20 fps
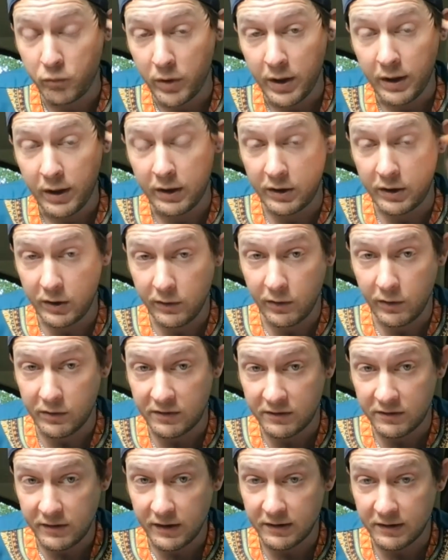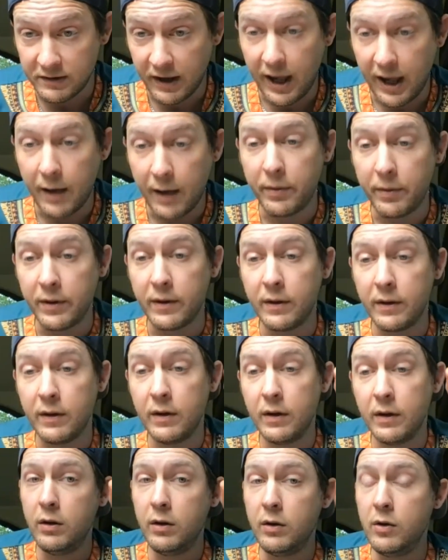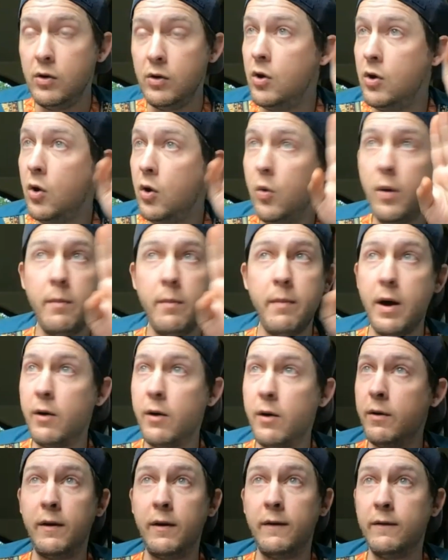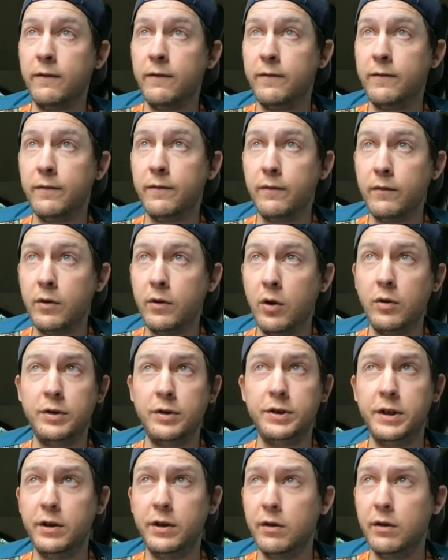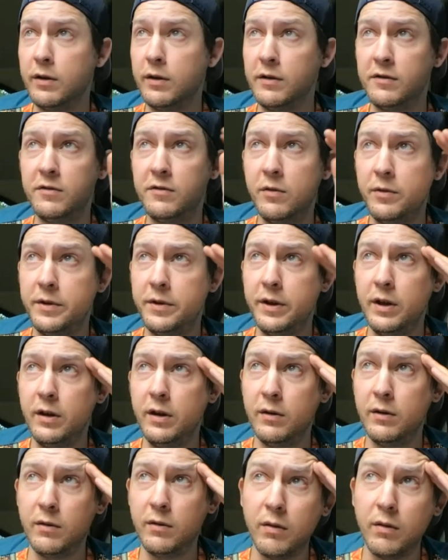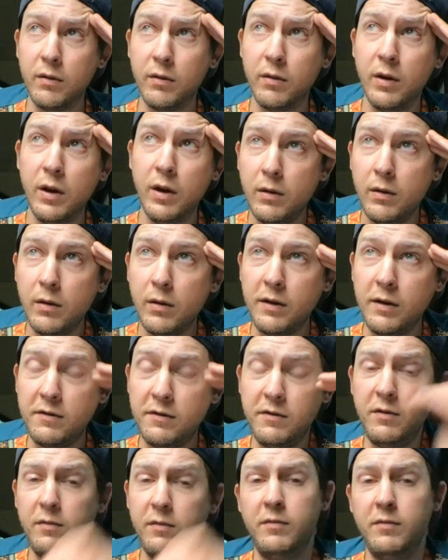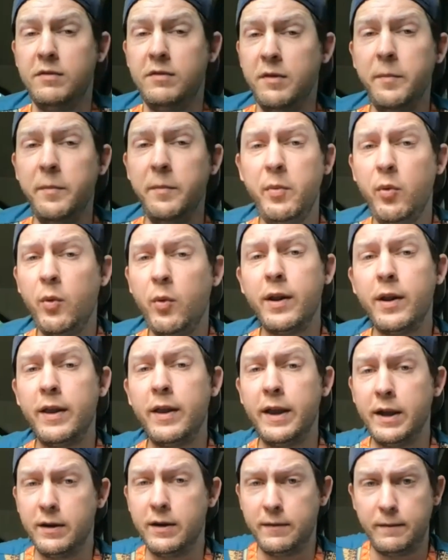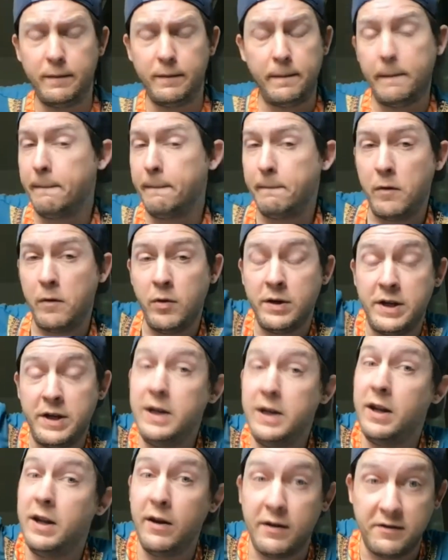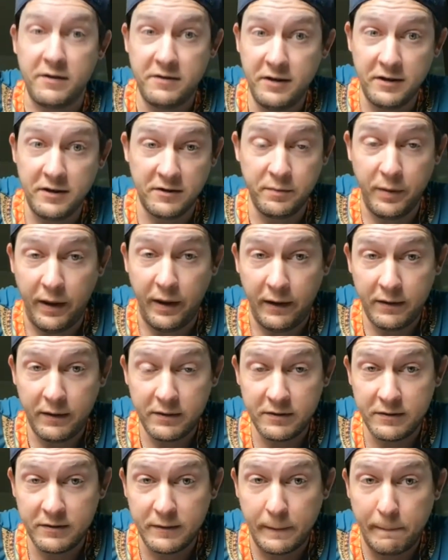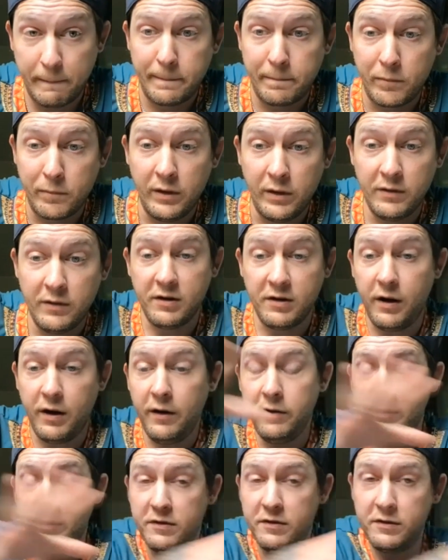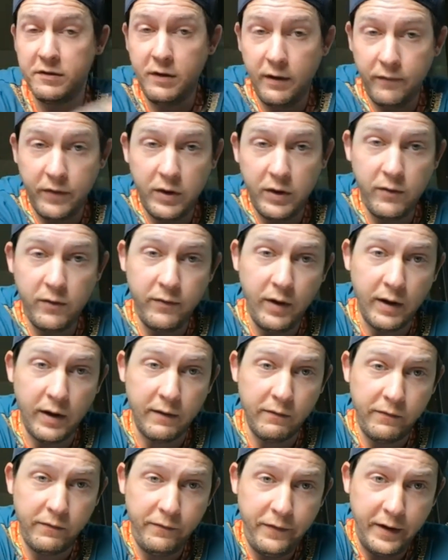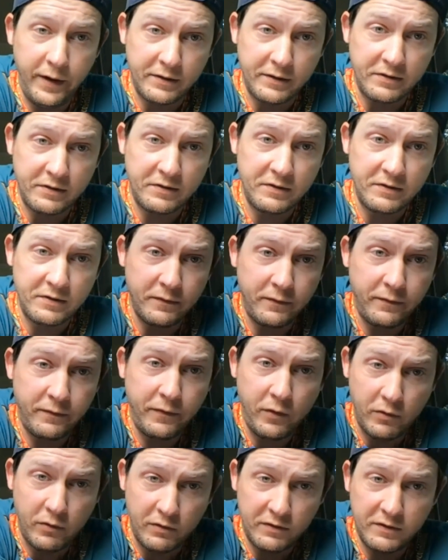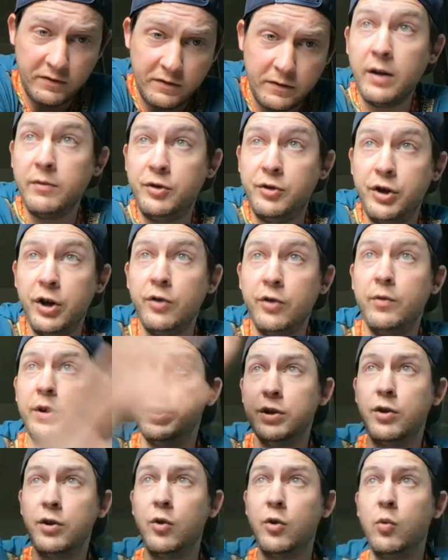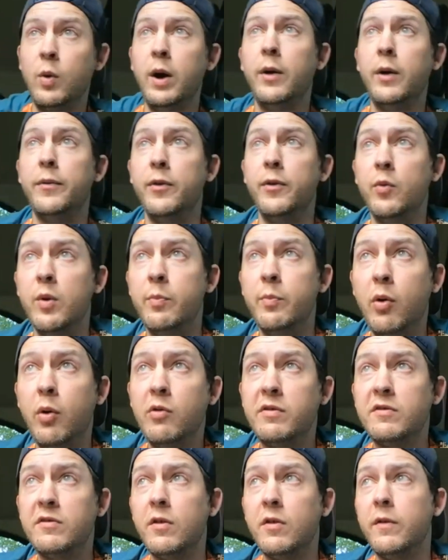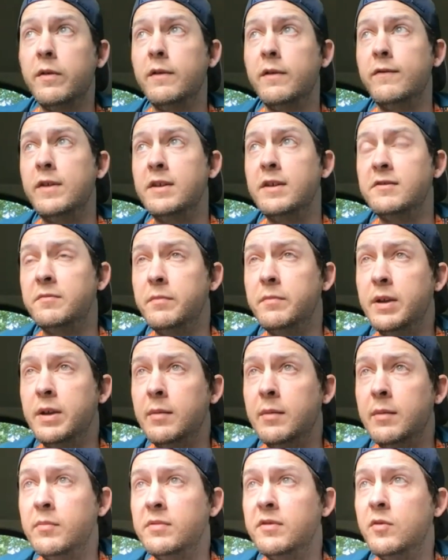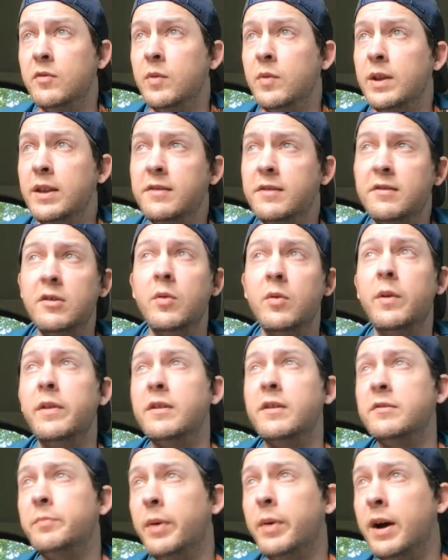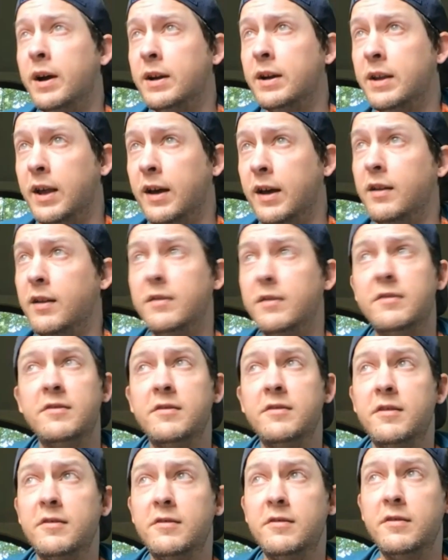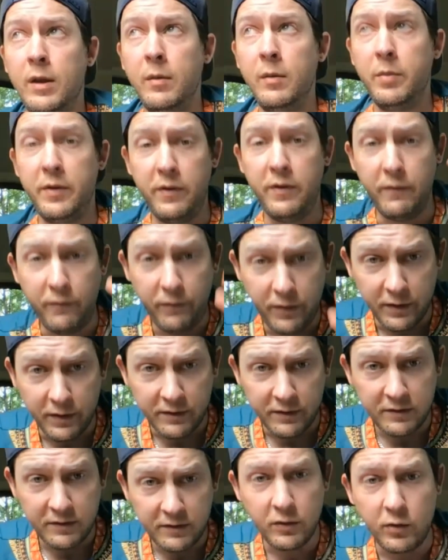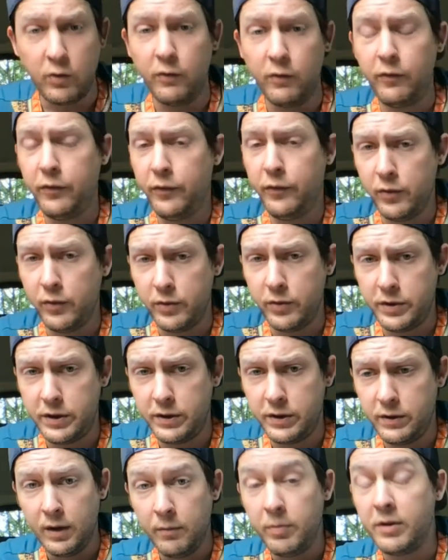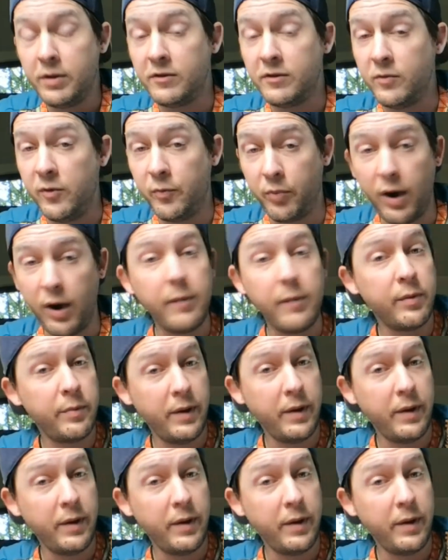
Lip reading: Until those things happen, no amount of coaching or consulting, or because some people want to take down a sixplex. There's other stuff that you've got to fix first. Generational wealth, and we post all of these memes and we listen to all these podcasts, but there's still no fruit because we've probably